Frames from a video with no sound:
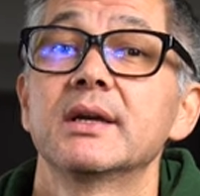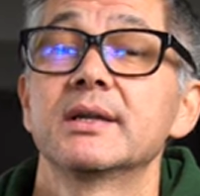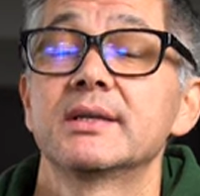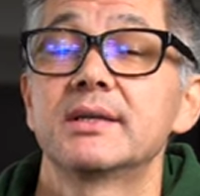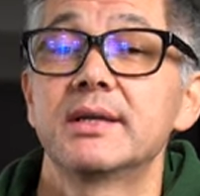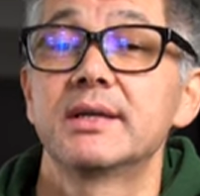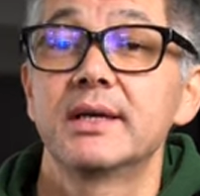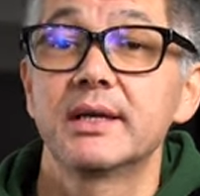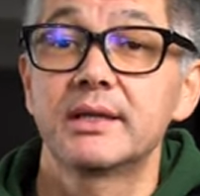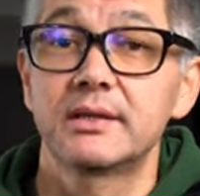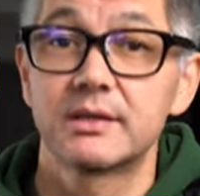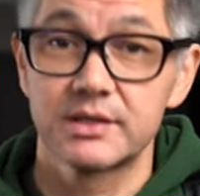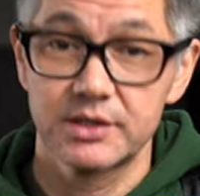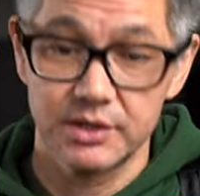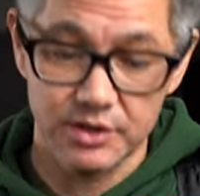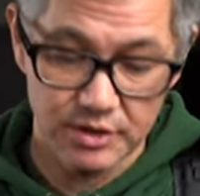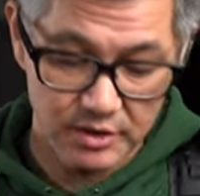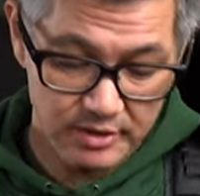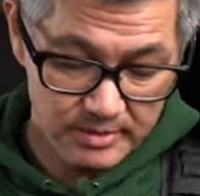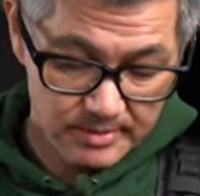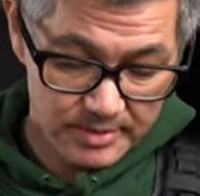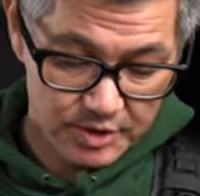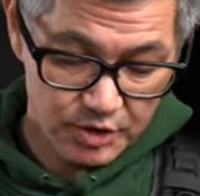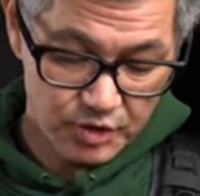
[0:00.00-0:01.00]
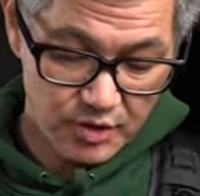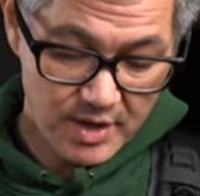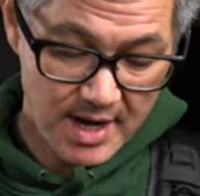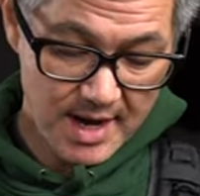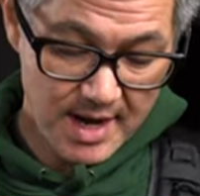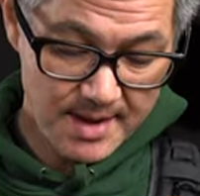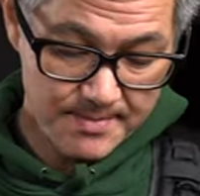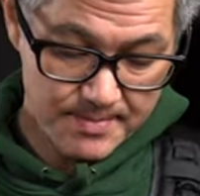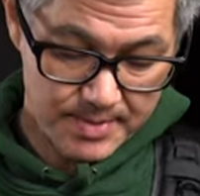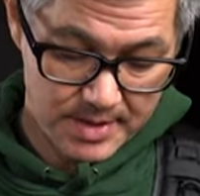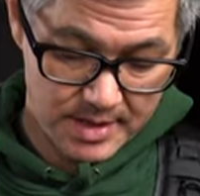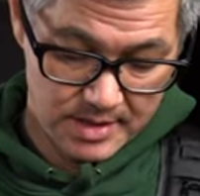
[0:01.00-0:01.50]
Take the sternum
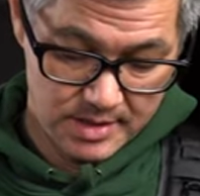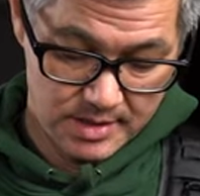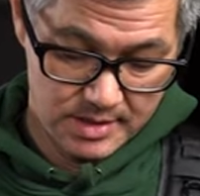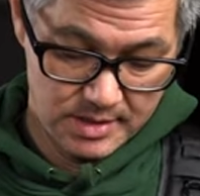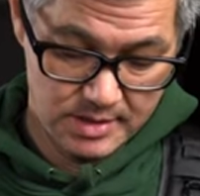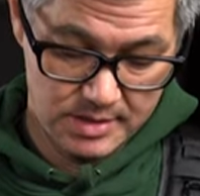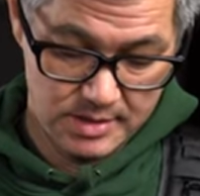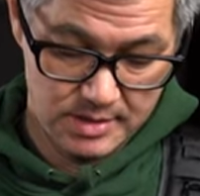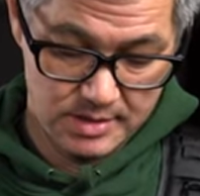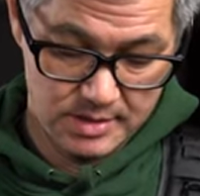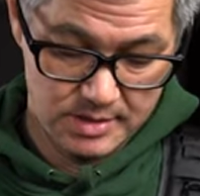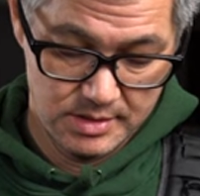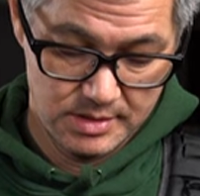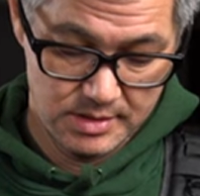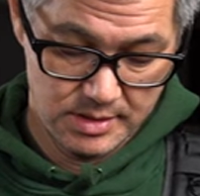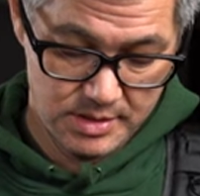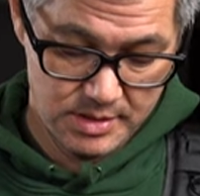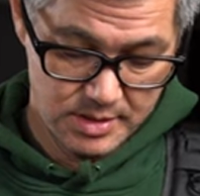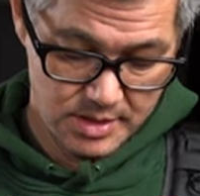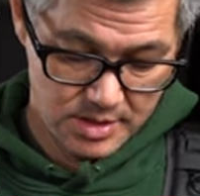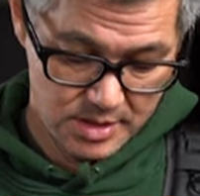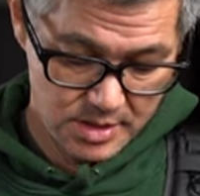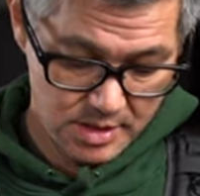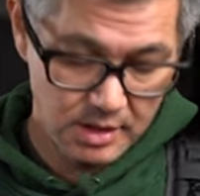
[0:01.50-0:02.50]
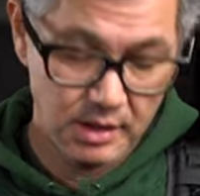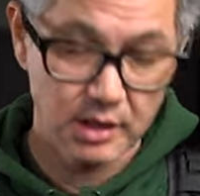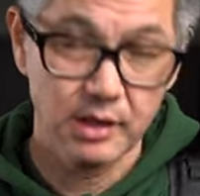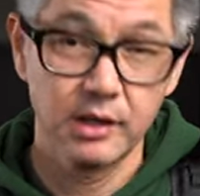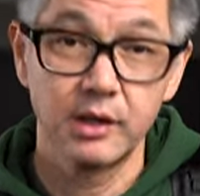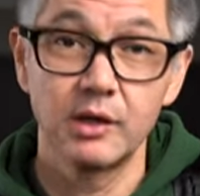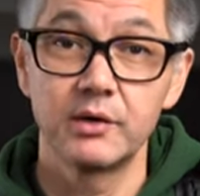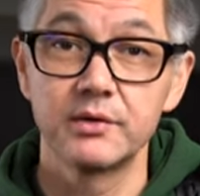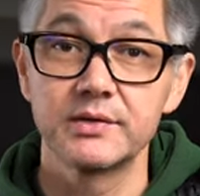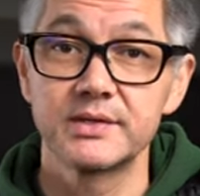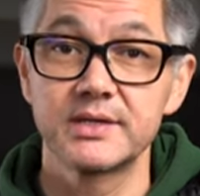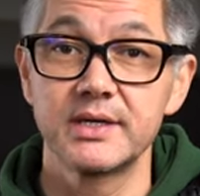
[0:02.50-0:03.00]
strap,
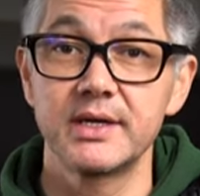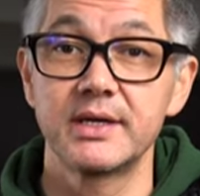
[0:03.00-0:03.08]
close